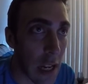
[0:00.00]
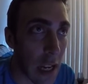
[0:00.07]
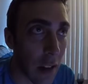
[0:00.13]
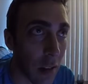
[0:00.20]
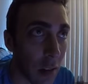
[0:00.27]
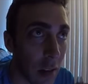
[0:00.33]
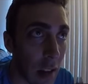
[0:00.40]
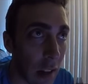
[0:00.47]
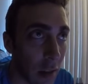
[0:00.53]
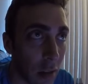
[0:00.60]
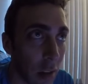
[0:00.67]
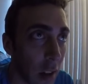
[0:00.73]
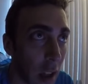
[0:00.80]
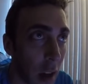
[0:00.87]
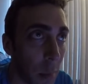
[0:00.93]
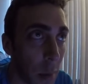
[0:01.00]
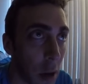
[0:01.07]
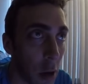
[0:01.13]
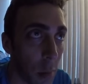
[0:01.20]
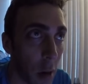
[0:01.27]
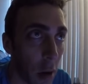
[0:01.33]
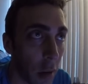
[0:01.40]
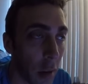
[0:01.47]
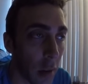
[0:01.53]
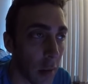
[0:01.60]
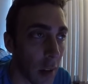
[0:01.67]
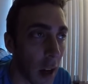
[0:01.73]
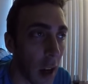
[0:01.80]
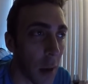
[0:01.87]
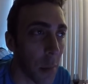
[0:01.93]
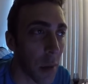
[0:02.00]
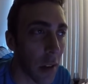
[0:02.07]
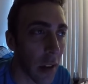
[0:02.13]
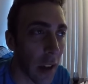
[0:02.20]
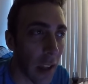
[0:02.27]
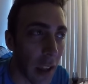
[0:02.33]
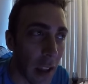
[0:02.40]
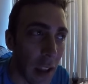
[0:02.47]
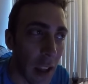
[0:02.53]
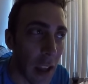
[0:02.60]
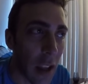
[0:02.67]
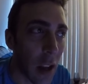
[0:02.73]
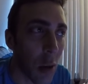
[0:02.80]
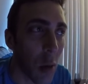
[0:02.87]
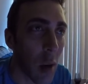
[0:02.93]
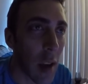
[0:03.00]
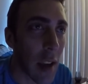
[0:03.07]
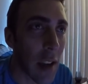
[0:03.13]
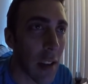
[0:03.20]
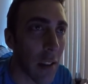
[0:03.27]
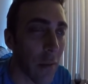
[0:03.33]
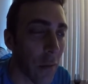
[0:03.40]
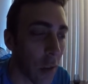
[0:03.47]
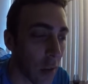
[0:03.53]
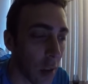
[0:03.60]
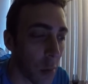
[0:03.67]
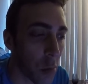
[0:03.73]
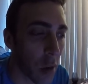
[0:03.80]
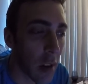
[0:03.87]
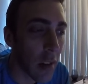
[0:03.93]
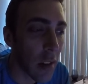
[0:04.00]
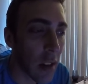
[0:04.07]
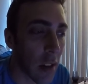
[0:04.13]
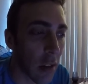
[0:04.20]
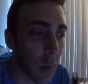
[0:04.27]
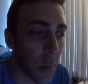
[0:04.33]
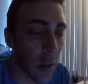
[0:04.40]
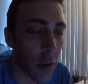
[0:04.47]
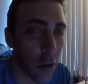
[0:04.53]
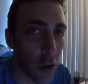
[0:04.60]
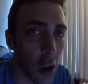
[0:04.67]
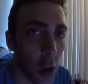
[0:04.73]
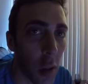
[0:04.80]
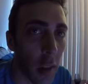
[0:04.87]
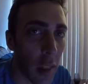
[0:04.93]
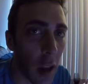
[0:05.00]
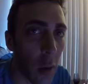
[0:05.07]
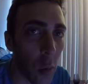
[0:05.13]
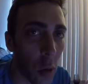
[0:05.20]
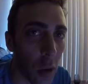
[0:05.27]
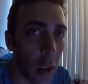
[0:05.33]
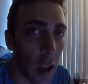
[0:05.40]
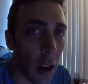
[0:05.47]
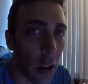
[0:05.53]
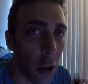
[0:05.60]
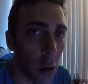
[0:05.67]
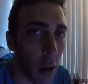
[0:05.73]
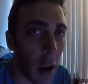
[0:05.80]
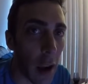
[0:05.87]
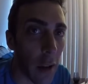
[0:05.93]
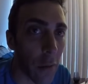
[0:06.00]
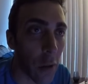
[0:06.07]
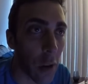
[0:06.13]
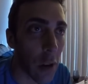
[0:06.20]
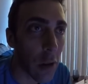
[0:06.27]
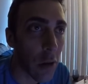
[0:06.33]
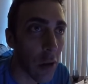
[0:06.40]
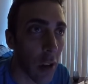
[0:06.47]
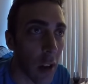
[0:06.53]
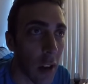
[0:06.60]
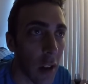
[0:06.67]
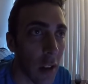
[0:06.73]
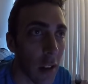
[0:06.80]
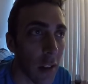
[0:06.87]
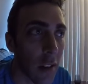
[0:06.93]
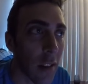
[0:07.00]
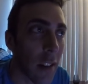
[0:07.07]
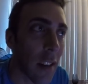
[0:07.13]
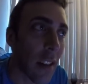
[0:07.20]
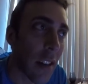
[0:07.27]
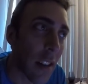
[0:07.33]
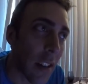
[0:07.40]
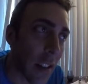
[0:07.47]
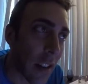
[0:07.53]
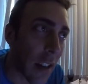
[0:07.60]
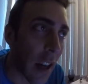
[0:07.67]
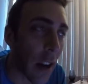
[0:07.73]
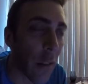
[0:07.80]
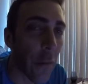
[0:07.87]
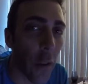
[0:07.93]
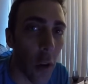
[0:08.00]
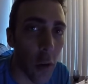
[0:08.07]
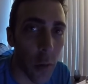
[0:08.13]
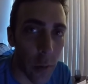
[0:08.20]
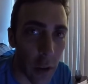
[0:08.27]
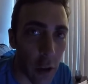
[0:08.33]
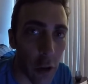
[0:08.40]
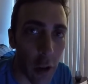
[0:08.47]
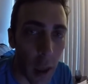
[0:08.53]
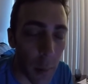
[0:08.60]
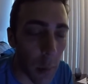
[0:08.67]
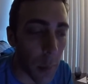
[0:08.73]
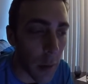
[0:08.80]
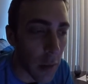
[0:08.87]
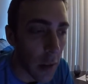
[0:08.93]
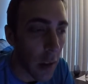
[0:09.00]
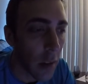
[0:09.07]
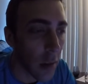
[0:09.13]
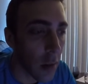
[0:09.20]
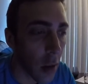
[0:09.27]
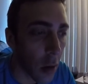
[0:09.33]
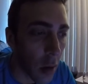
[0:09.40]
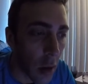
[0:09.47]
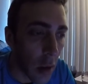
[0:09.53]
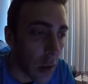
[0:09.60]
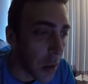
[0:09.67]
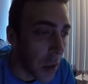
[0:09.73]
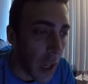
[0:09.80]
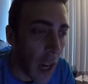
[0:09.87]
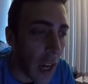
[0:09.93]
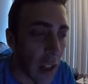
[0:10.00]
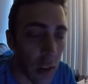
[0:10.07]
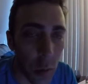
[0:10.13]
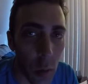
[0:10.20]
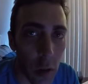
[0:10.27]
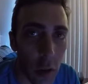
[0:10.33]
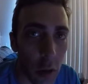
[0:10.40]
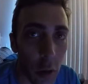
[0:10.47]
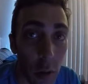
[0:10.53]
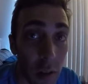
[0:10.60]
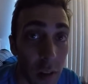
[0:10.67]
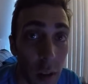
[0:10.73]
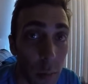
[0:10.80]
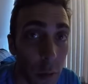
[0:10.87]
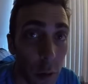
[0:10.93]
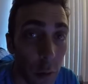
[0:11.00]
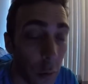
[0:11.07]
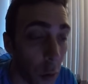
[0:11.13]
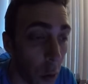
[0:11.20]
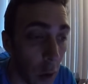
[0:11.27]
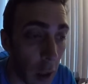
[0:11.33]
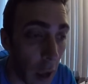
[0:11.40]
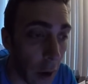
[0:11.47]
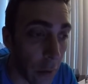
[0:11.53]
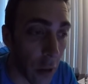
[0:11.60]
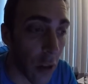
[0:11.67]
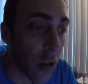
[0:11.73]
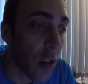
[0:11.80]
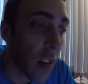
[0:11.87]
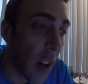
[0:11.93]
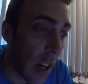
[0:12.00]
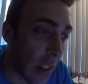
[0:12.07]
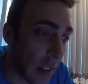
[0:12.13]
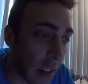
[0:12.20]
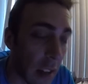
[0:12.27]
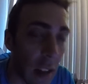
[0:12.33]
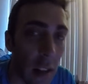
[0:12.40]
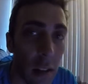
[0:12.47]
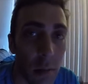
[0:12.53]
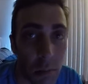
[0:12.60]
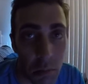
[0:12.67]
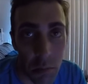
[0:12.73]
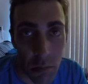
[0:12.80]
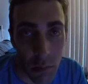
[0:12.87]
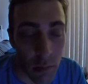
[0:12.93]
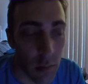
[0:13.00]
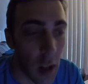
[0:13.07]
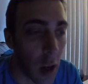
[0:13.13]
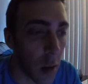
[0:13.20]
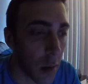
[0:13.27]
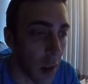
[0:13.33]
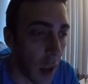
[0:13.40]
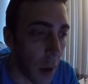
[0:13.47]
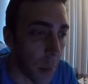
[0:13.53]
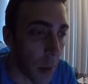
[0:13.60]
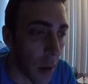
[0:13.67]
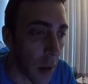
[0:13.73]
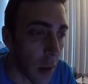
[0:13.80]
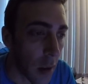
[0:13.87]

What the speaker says: it's necessarily going to be your marathon time, but like for some reason it's been shown that workout, your average, kind of falls within your capabilities. So I just wanted to do a sub 240 average. I did it. I was happy.